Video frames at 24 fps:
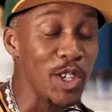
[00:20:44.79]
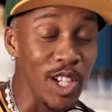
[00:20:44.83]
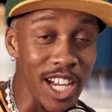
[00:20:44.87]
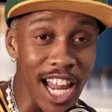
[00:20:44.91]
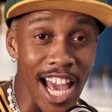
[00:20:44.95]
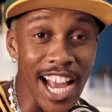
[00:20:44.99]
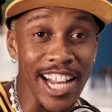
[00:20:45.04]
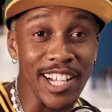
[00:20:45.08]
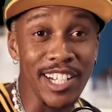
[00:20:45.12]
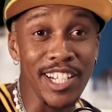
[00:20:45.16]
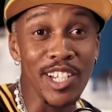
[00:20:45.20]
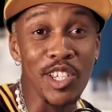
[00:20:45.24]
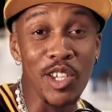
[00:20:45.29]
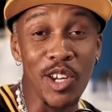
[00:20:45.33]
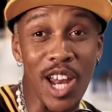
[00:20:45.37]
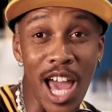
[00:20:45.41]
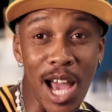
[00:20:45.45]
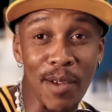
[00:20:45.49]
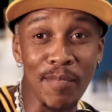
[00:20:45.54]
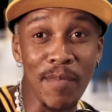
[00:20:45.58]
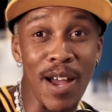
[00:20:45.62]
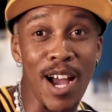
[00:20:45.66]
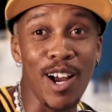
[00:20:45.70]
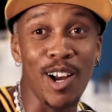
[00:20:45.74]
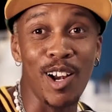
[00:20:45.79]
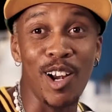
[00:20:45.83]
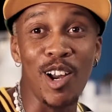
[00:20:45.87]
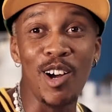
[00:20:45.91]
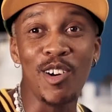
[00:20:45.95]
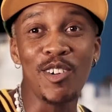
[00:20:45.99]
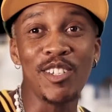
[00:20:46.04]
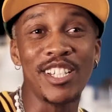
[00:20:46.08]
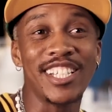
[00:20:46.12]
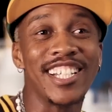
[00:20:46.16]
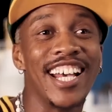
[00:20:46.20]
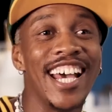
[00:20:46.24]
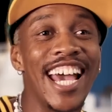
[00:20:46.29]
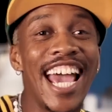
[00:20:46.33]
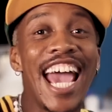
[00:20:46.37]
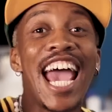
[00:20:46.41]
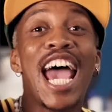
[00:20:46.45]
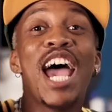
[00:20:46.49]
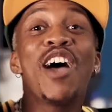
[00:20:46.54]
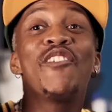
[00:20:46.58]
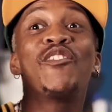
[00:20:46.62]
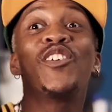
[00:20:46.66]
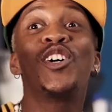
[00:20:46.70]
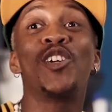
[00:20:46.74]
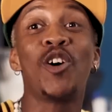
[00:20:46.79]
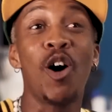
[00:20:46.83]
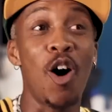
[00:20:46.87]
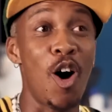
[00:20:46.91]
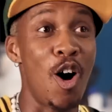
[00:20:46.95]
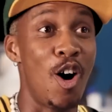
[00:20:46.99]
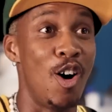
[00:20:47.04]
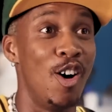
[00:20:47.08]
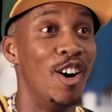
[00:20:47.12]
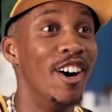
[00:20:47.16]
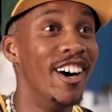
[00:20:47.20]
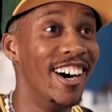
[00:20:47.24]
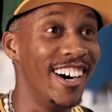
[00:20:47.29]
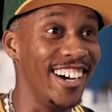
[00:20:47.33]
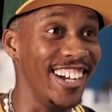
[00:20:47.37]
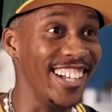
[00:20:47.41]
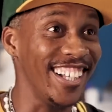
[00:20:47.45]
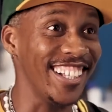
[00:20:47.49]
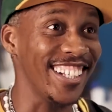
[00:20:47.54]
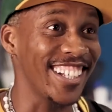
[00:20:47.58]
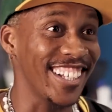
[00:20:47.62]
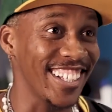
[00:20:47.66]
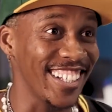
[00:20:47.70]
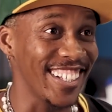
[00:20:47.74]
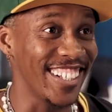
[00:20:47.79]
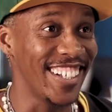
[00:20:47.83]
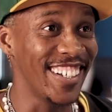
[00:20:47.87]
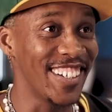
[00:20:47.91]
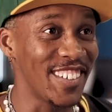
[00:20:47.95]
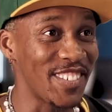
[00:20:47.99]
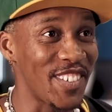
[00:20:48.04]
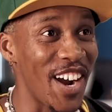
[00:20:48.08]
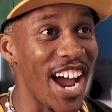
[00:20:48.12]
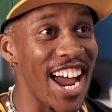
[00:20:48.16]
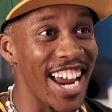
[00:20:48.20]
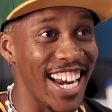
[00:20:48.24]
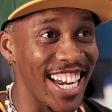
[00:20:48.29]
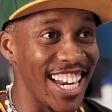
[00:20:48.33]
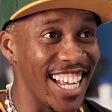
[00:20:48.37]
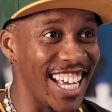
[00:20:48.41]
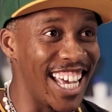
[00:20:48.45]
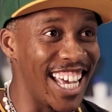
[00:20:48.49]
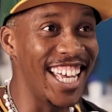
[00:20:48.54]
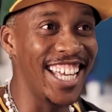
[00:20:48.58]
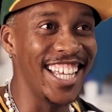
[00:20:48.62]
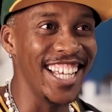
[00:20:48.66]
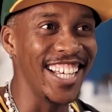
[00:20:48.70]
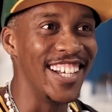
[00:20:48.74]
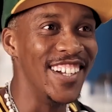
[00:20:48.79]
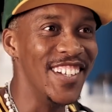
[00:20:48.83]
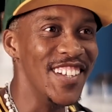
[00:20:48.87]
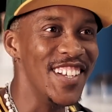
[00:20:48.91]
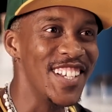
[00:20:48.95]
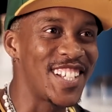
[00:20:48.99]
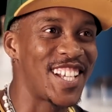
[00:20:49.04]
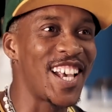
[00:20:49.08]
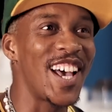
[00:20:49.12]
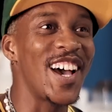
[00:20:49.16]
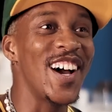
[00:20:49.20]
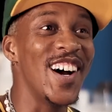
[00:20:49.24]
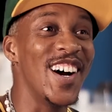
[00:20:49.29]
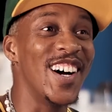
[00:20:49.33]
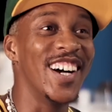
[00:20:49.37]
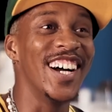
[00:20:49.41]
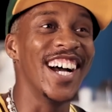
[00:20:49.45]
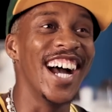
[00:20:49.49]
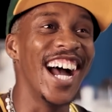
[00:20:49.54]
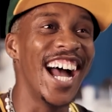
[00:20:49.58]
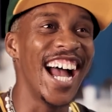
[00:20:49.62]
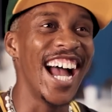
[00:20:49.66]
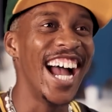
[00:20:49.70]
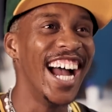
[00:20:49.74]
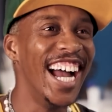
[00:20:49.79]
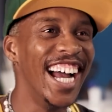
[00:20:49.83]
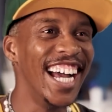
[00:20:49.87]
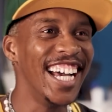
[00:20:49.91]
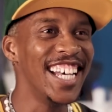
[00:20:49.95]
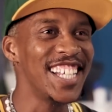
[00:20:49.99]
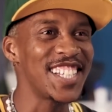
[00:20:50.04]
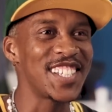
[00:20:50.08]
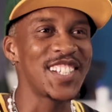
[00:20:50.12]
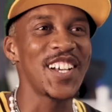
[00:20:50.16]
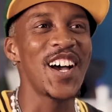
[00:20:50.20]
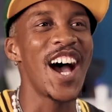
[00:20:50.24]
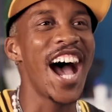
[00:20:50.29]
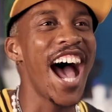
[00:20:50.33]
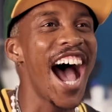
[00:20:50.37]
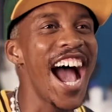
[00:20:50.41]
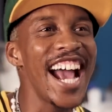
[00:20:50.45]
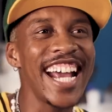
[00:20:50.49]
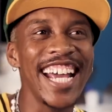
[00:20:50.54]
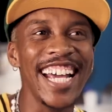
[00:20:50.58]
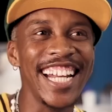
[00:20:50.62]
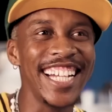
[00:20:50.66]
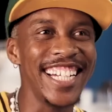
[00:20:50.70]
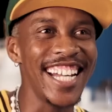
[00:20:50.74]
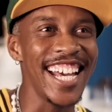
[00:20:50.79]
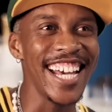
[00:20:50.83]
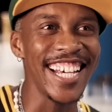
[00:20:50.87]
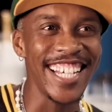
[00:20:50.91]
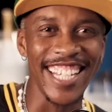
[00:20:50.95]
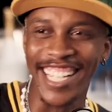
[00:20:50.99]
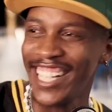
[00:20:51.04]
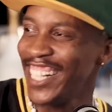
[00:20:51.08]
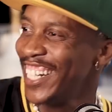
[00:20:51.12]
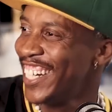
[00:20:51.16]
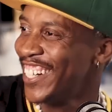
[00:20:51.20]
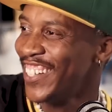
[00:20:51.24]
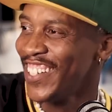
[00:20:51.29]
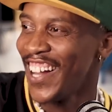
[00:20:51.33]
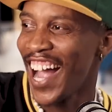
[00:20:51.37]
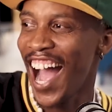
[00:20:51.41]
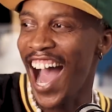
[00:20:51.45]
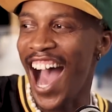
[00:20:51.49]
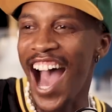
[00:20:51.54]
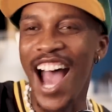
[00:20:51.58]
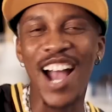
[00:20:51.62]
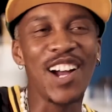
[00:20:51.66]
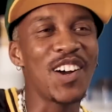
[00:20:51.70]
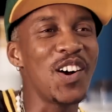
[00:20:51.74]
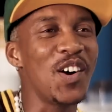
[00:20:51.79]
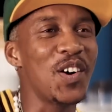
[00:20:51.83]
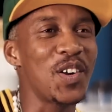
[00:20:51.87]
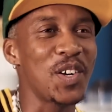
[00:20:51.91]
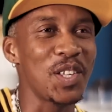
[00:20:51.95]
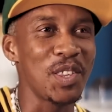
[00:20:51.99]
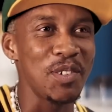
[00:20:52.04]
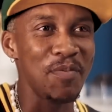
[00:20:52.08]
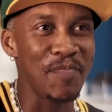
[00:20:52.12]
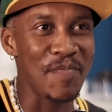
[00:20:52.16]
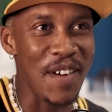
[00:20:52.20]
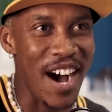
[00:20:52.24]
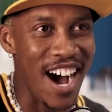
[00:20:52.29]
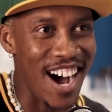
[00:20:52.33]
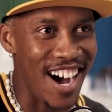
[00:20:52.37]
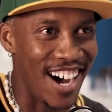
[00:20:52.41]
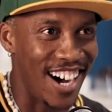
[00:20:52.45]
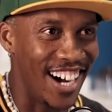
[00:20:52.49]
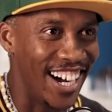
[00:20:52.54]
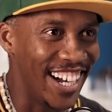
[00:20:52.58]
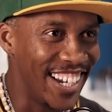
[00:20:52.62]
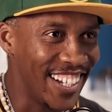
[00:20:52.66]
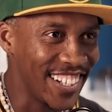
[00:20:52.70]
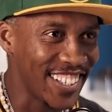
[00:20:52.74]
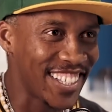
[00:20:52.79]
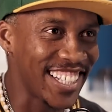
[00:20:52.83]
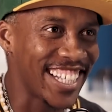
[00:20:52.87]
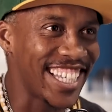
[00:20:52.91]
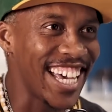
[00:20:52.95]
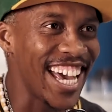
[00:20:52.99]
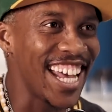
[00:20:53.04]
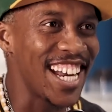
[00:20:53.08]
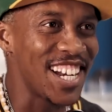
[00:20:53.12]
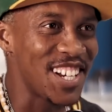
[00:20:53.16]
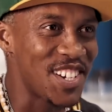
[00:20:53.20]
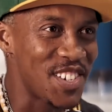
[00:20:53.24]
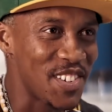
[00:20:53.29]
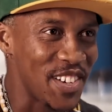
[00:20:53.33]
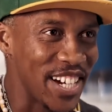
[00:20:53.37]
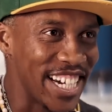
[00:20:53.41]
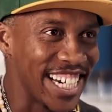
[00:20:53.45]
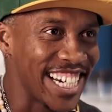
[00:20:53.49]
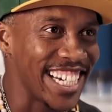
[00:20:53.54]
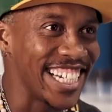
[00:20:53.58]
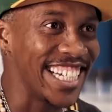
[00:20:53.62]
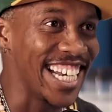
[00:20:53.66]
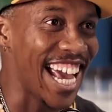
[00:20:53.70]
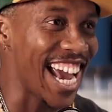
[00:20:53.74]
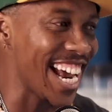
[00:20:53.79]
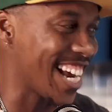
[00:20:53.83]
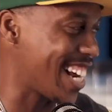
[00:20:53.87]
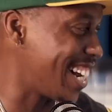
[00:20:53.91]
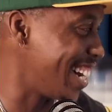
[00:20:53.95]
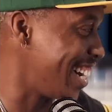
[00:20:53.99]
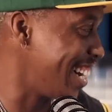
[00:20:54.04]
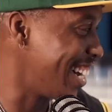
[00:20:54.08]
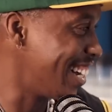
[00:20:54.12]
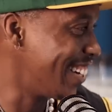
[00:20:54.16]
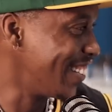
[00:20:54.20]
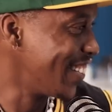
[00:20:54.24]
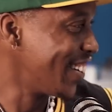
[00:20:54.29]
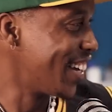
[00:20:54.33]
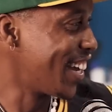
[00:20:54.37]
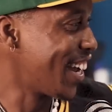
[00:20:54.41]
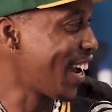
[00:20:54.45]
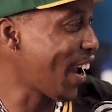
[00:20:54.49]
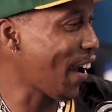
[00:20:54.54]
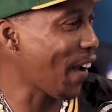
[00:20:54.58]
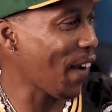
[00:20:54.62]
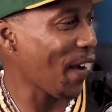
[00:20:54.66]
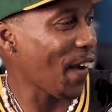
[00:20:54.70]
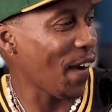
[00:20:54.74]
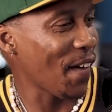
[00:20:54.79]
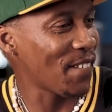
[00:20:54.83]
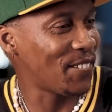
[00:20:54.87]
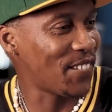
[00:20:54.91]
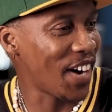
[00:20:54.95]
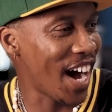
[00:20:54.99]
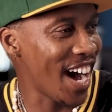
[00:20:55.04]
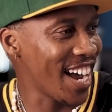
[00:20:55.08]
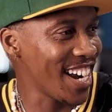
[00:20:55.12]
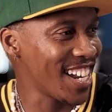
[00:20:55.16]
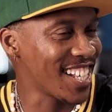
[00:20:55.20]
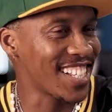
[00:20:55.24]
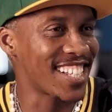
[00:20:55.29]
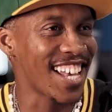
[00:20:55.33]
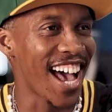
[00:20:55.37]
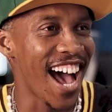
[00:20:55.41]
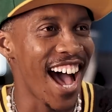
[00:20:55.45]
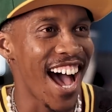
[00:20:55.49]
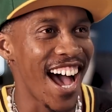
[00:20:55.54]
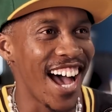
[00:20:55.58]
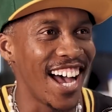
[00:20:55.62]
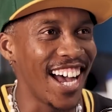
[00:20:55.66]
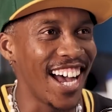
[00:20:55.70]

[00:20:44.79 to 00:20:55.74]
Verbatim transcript: You like you like my clothes? Have it all. right? so, so I get naked. I go to the bar to get a drink naked. And bar this high.